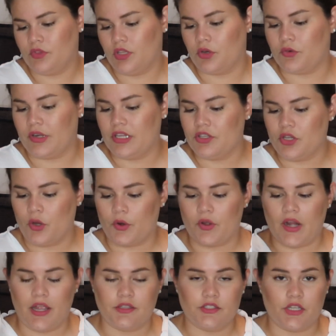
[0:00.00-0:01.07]
the Greek
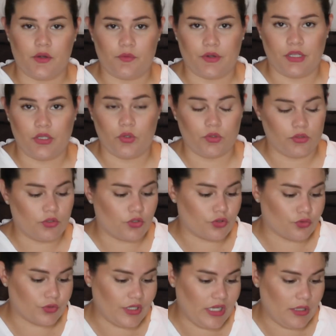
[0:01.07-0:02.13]
yogurt anti-wrinkle
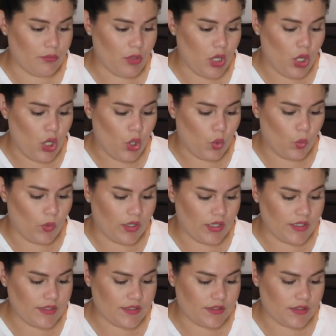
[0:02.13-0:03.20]
cream
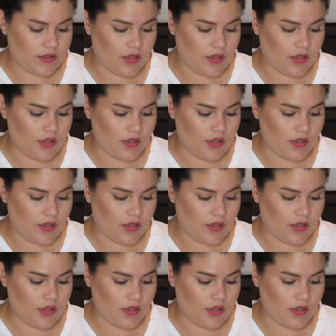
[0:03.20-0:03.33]
was